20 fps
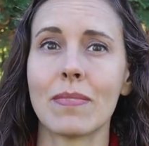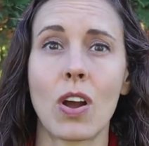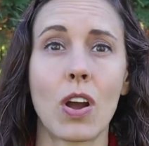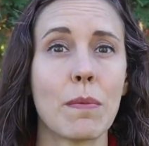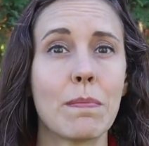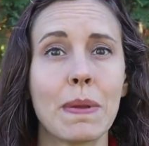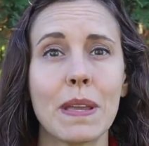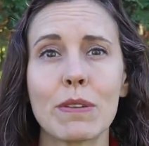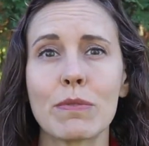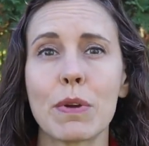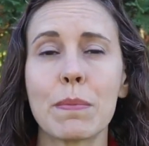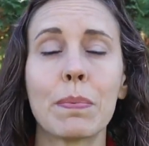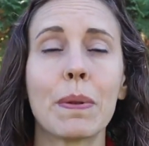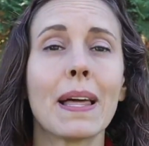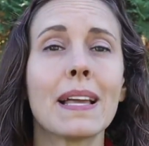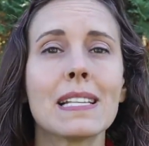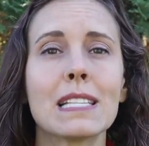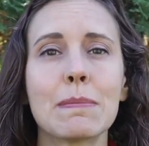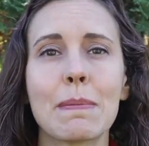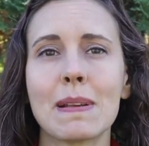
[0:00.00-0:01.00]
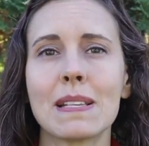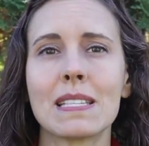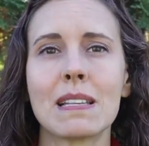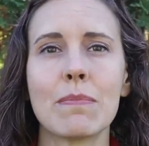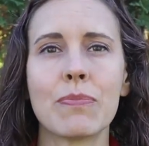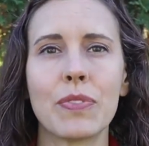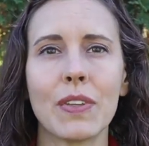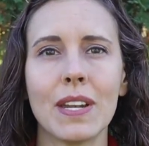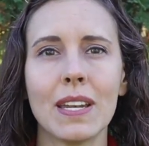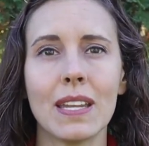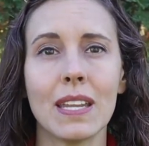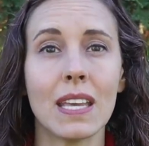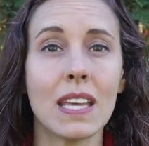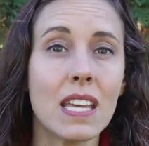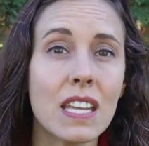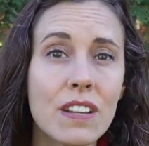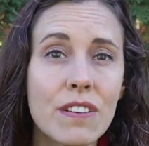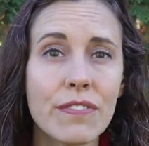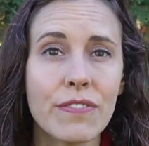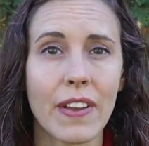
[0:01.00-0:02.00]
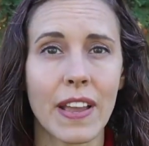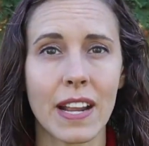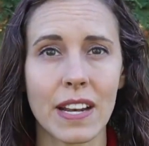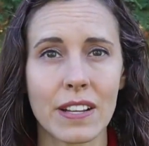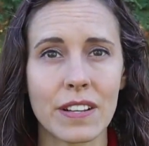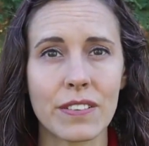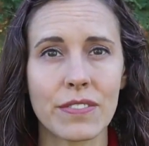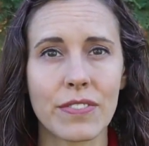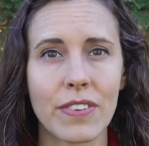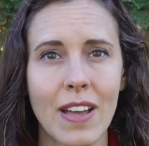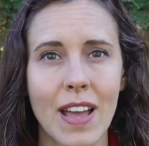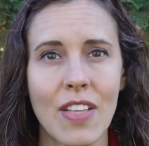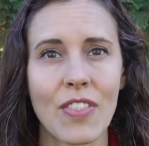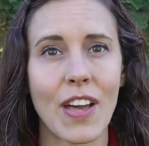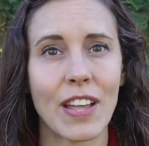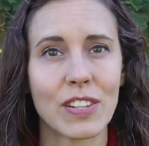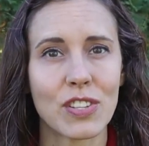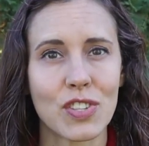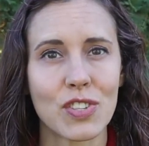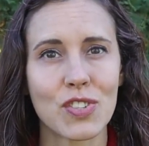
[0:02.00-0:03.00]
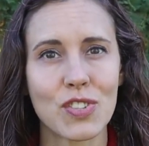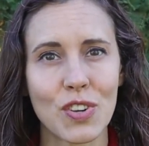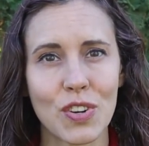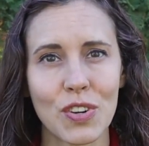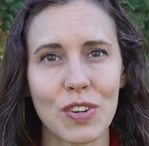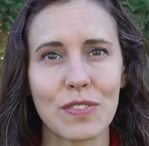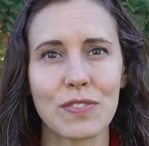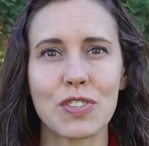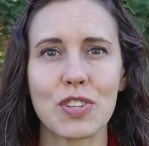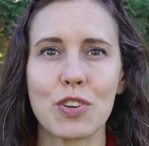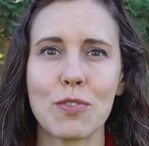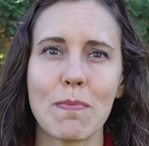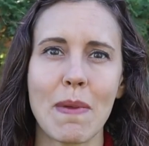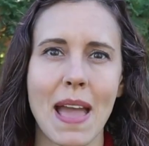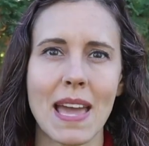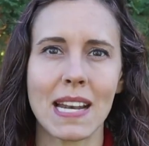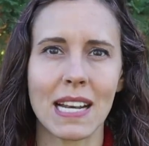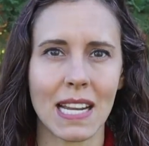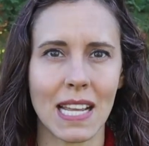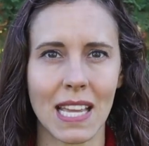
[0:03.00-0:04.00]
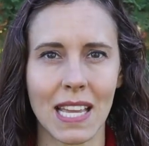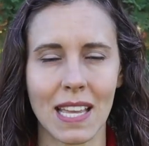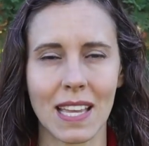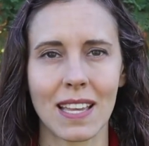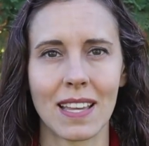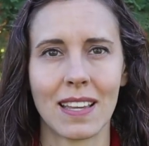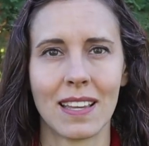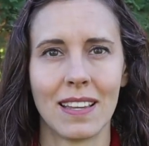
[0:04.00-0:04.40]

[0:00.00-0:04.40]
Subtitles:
are being replaced by something innovative that serves humanity.